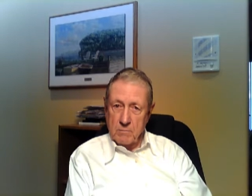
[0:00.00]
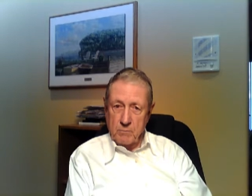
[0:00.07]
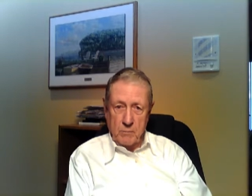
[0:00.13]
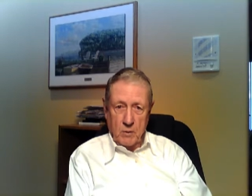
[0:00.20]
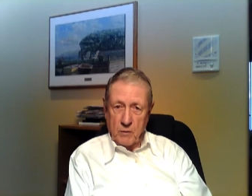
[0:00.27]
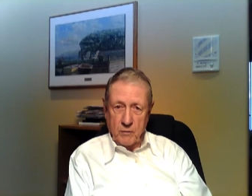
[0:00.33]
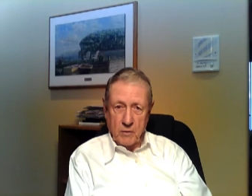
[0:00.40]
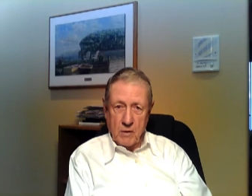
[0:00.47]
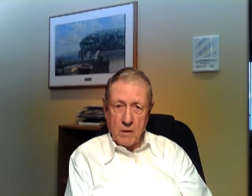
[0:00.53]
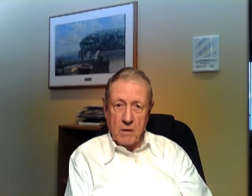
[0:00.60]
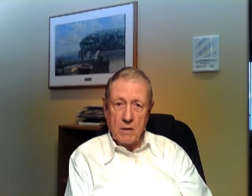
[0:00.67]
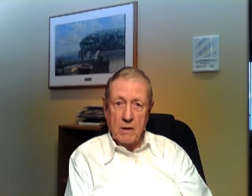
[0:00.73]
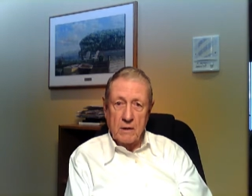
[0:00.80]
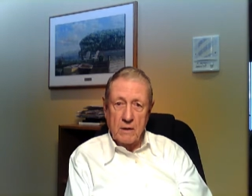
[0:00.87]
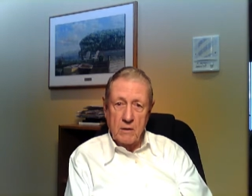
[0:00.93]
beautiful
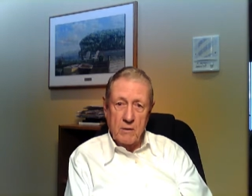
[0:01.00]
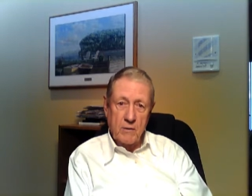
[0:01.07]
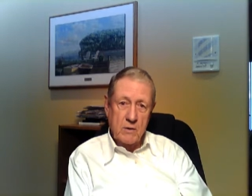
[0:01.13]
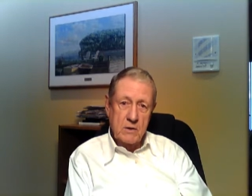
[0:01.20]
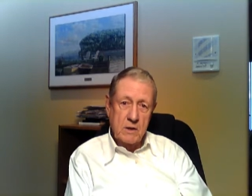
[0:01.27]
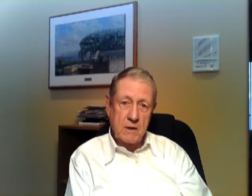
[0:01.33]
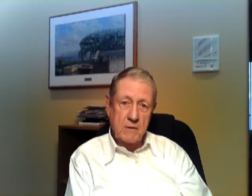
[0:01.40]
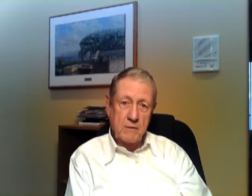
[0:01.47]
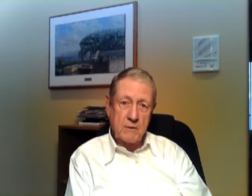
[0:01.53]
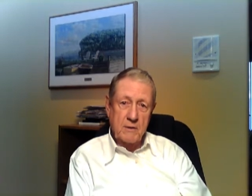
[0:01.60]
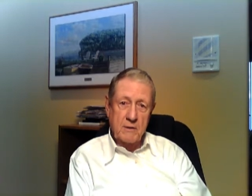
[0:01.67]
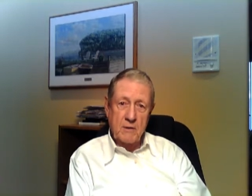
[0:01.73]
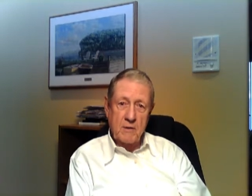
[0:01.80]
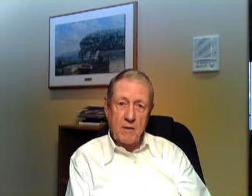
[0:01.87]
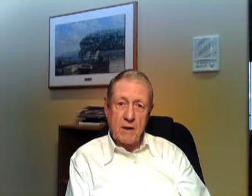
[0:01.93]
girl at the University of
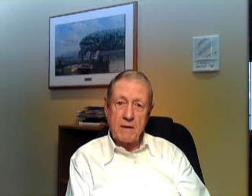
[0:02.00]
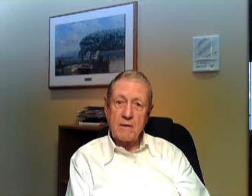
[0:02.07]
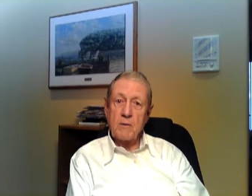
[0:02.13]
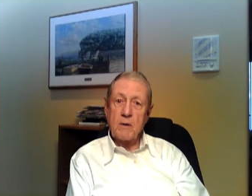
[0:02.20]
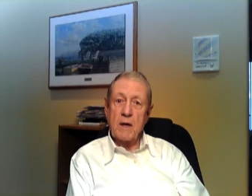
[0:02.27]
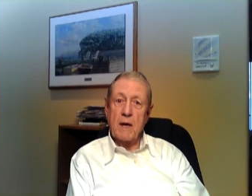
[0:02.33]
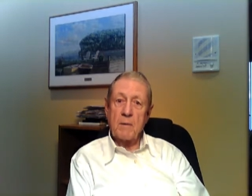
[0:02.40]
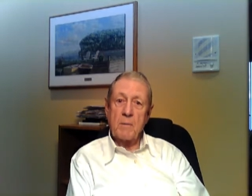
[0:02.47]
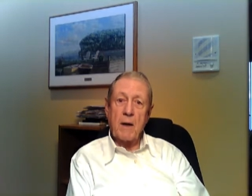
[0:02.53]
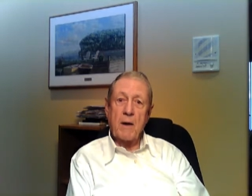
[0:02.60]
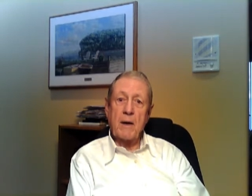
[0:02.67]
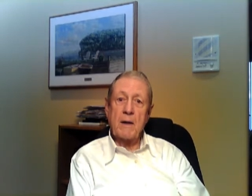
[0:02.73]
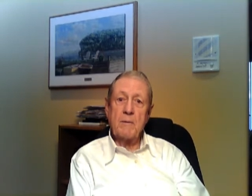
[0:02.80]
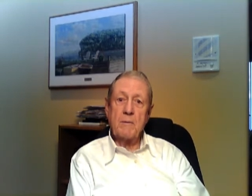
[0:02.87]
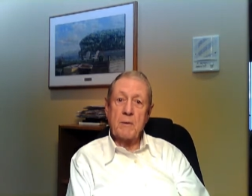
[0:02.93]
Detroit. We got
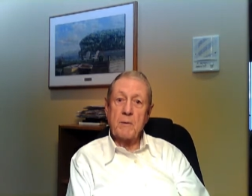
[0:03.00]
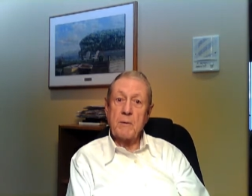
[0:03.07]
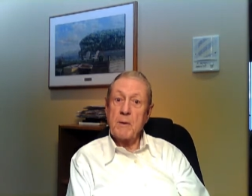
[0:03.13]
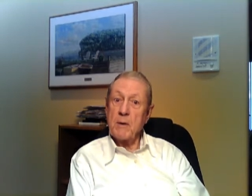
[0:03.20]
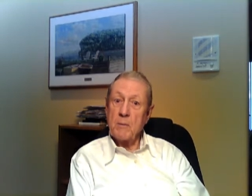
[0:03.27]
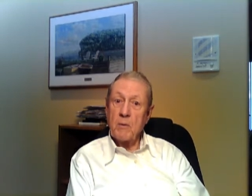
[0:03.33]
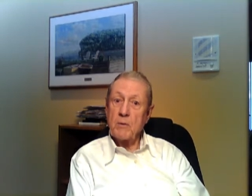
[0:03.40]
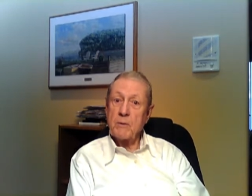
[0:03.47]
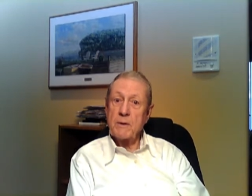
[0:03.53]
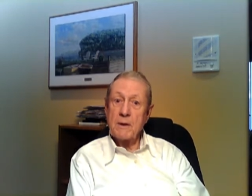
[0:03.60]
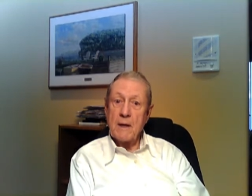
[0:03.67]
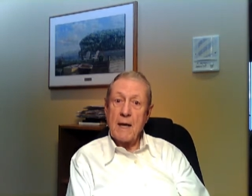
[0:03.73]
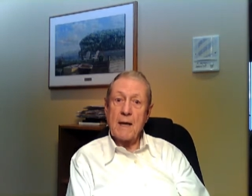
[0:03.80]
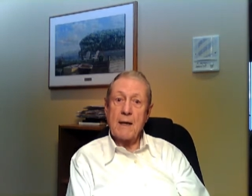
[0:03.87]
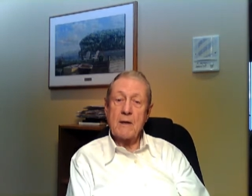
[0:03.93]
married when we were both in
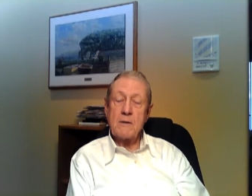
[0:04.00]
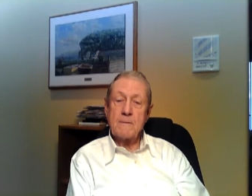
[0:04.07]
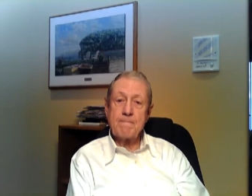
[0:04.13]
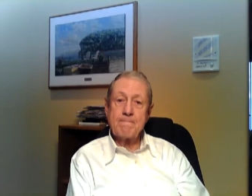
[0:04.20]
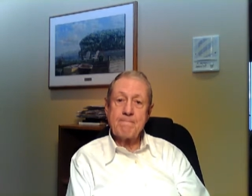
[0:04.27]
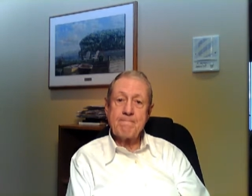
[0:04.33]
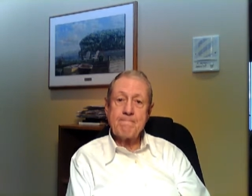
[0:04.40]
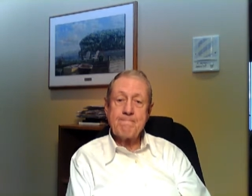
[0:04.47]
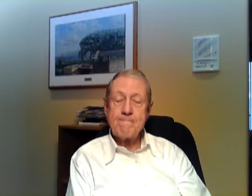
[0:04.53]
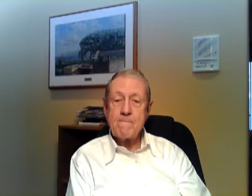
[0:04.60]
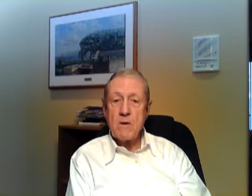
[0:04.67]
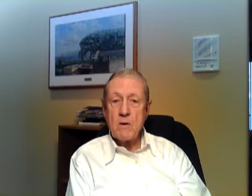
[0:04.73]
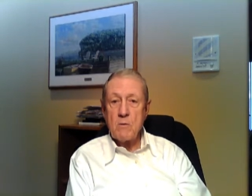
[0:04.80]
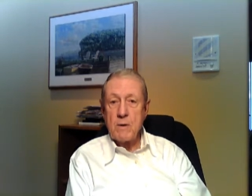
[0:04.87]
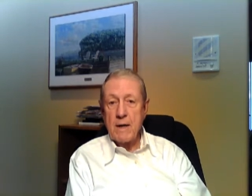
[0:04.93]
college.
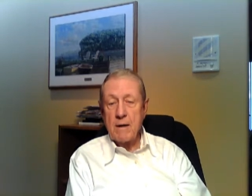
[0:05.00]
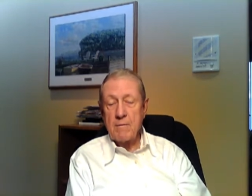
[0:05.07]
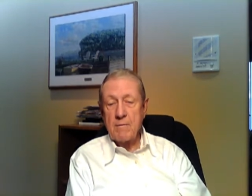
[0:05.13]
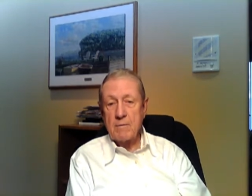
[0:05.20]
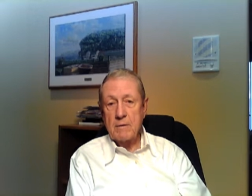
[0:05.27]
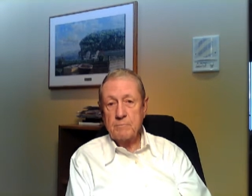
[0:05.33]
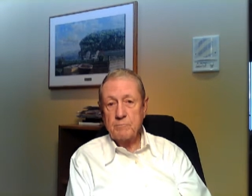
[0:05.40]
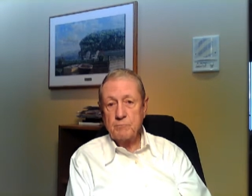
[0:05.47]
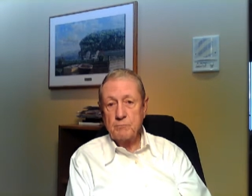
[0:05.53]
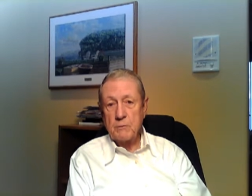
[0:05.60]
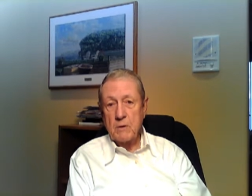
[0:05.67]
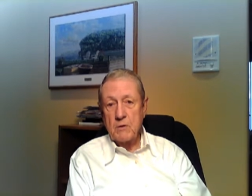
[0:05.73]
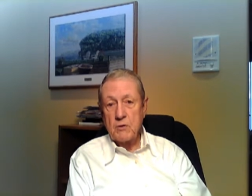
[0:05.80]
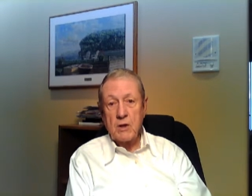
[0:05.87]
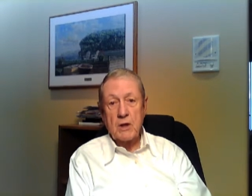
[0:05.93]
We have
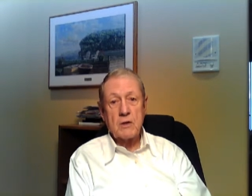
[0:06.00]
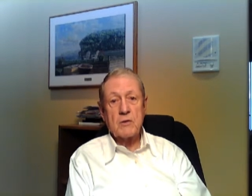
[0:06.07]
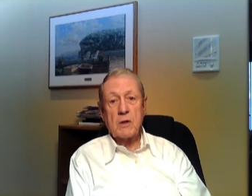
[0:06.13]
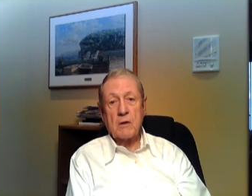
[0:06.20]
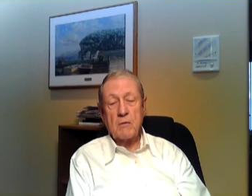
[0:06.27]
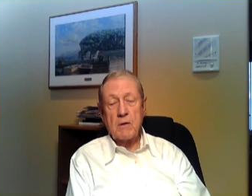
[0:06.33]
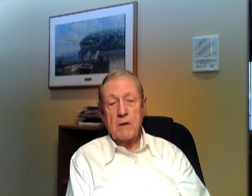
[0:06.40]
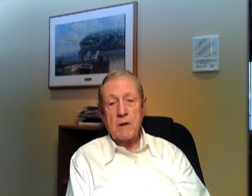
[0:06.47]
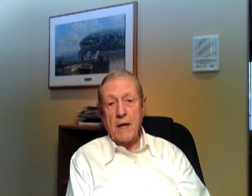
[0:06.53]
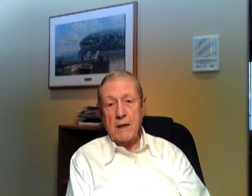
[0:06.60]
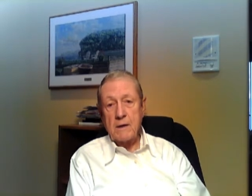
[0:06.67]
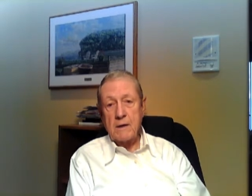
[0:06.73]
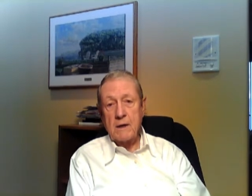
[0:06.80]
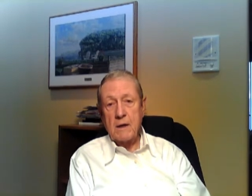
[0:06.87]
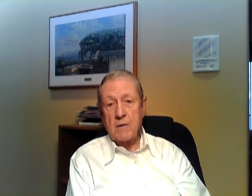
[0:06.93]
6 children,
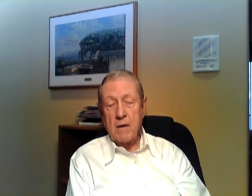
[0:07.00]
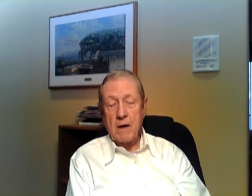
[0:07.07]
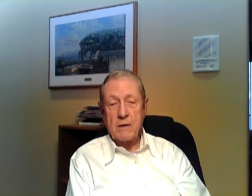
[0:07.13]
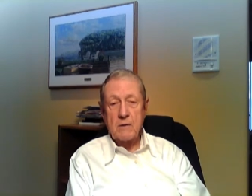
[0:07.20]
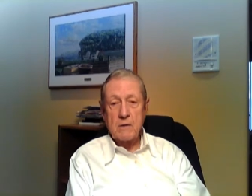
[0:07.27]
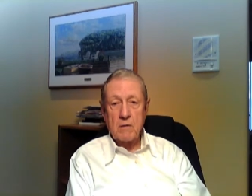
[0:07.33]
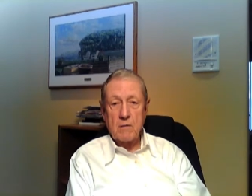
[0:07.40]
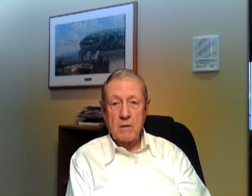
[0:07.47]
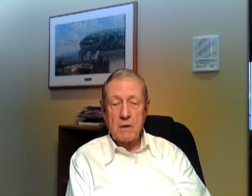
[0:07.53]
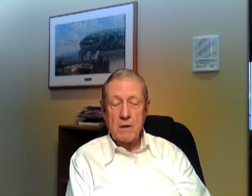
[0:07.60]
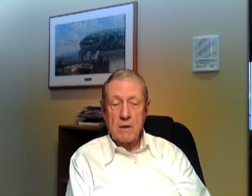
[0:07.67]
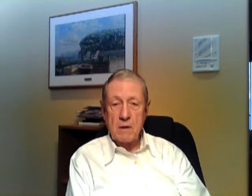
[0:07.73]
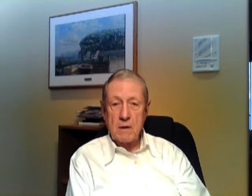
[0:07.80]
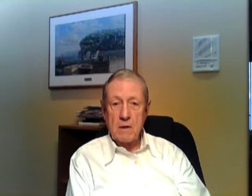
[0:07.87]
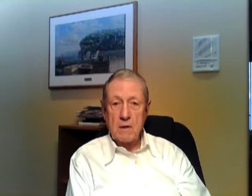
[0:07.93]
19 grandchildren,
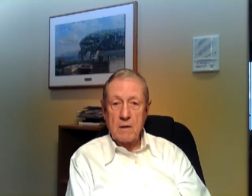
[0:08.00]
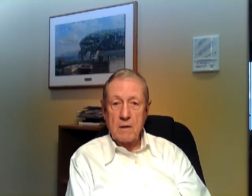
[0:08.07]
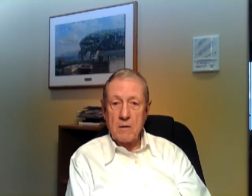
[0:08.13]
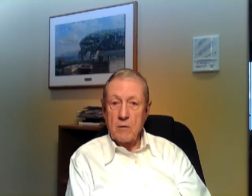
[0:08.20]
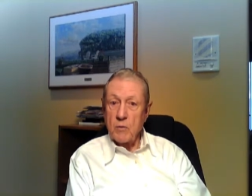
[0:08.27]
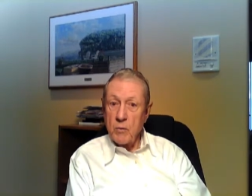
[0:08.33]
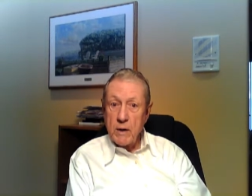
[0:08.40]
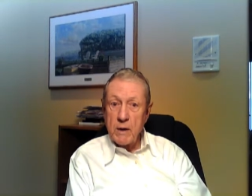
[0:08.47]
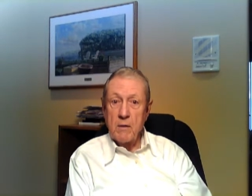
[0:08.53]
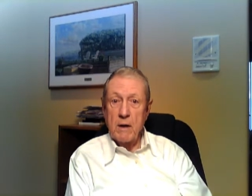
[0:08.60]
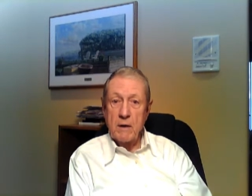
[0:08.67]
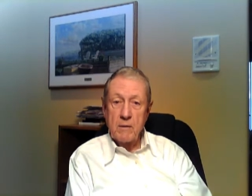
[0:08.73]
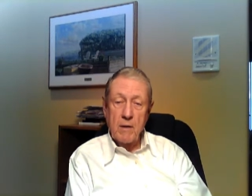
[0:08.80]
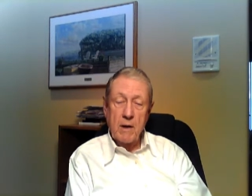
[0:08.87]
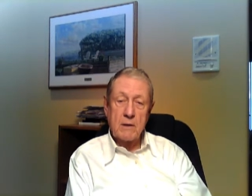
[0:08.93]
3
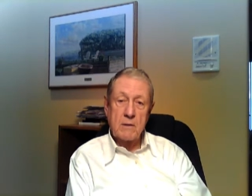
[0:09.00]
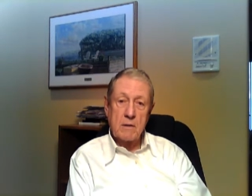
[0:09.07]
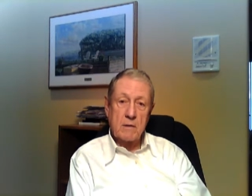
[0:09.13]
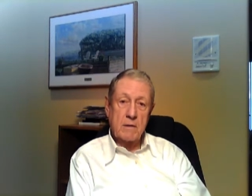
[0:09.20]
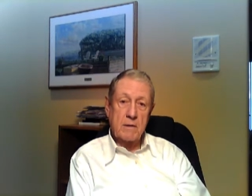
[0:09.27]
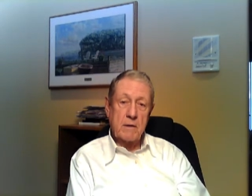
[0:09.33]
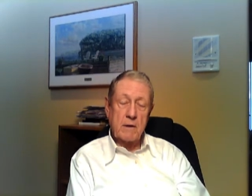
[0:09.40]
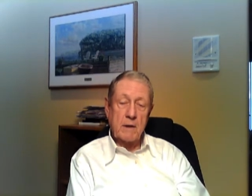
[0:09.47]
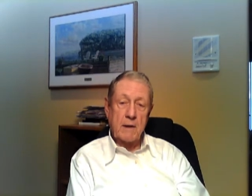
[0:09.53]
great-grandchildren.